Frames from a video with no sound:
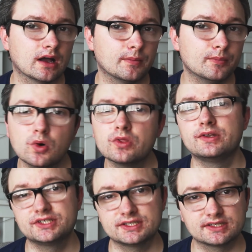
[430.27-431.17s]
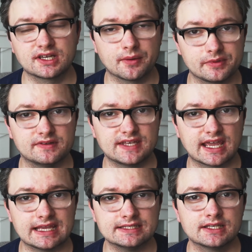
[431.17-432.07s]
more than just a couple of
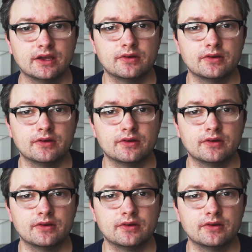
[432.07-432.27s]
days